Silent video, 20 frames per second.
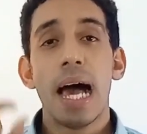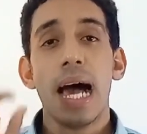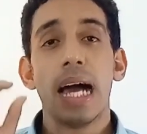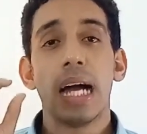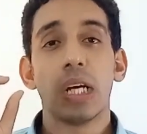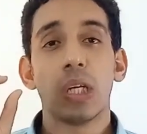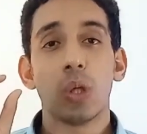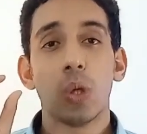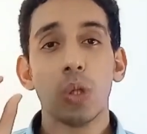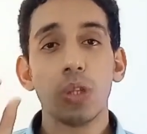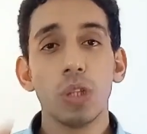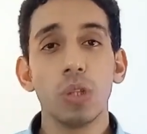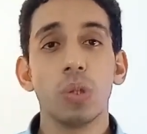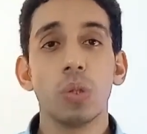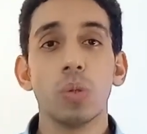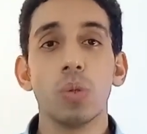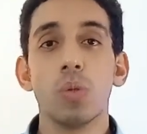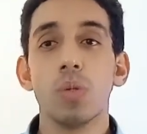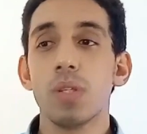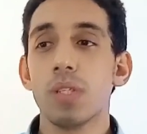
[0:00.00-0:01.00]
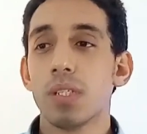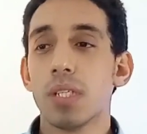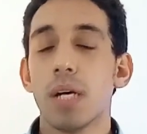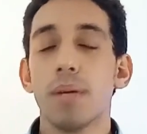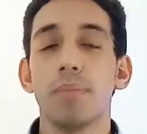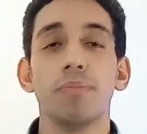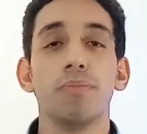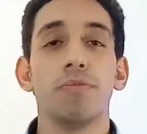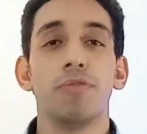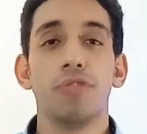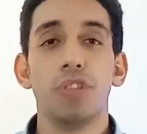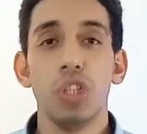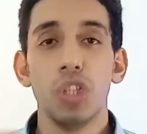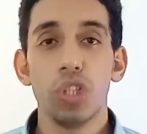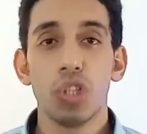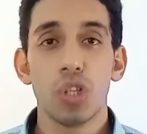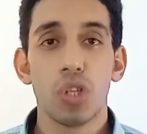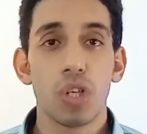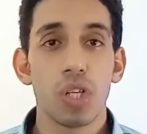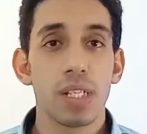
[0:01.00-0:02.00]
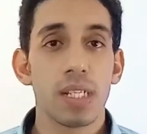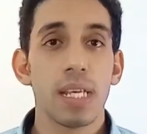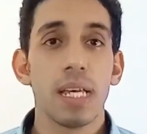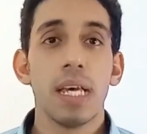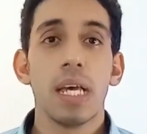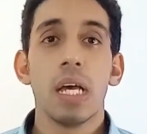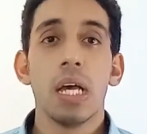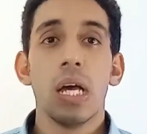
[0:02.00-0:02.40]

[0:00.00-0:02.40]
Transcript: according to some features